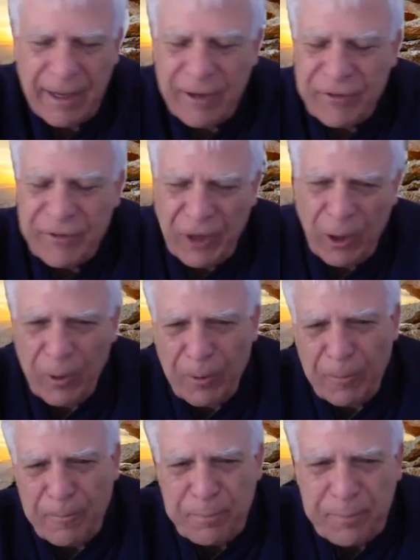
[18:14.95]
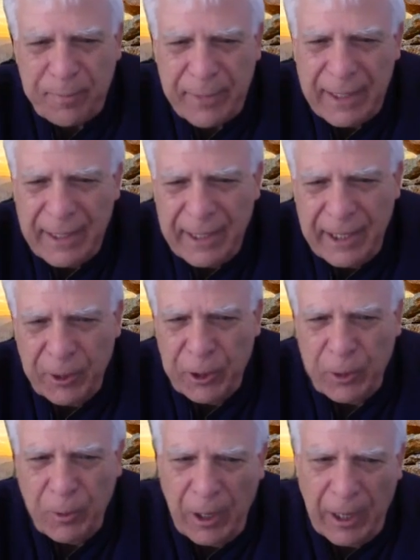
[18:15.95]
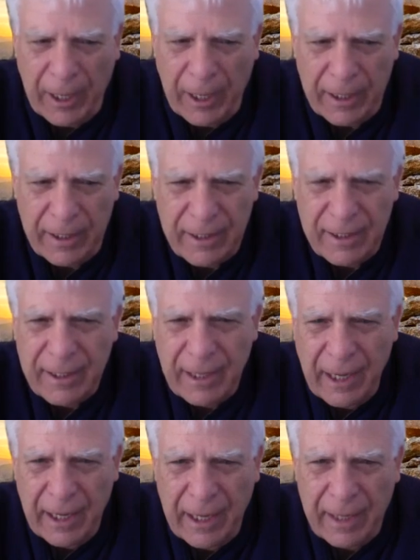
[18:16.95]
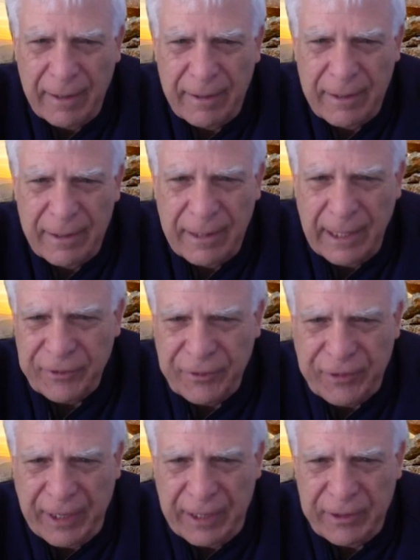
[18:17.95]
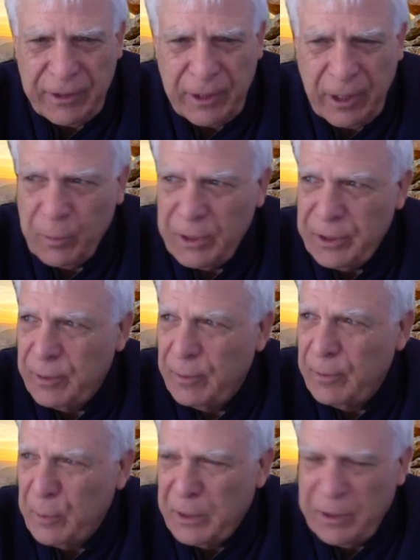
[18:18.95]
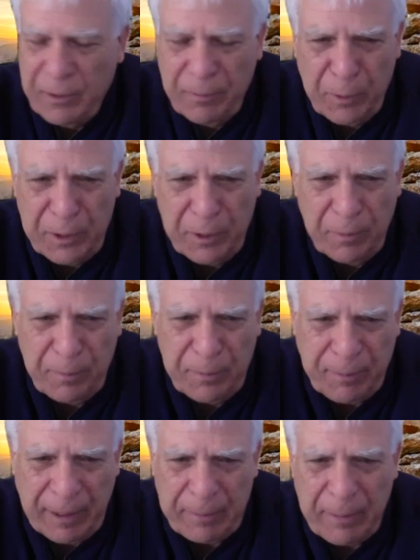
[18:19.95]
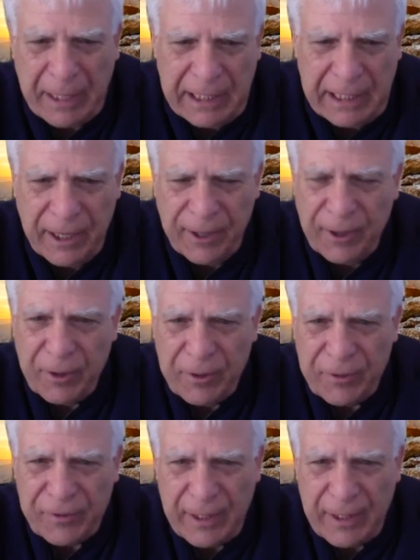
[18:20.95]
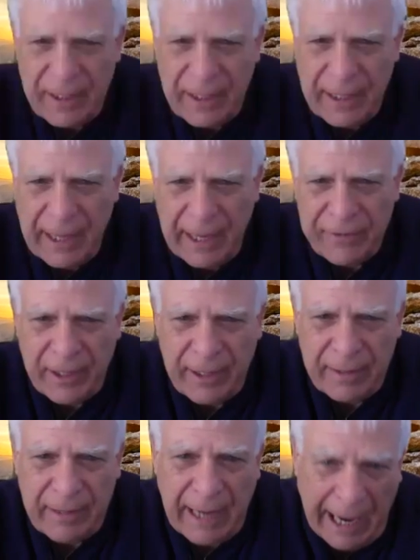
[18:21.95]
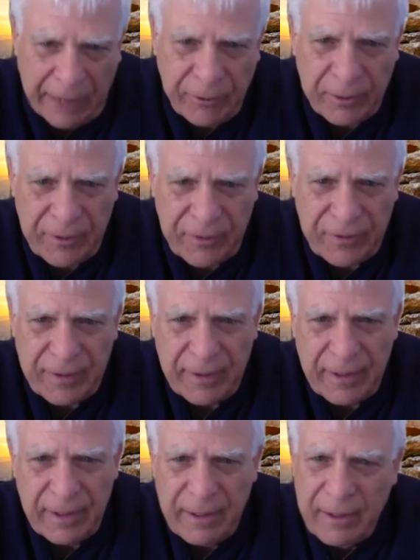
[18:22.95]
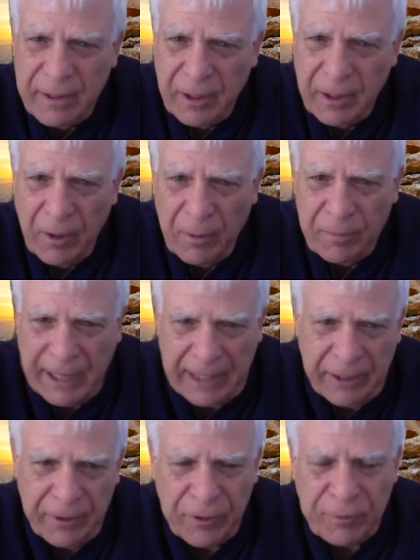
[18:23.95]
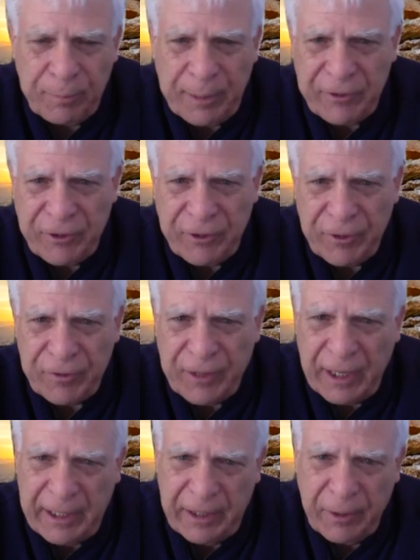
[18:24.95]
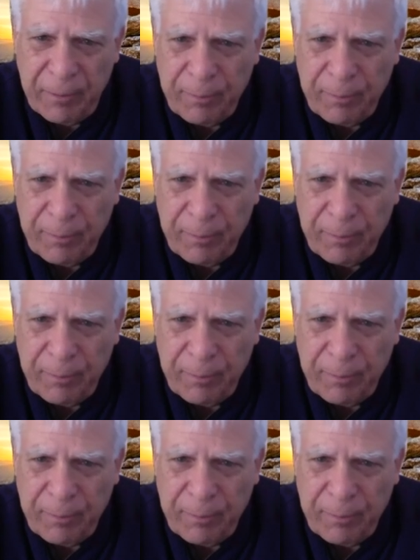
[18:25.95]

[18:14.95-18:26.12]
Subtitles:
So here you are, as you said, you know, when you spend many years as an actress, you know, taking those pictures, getting your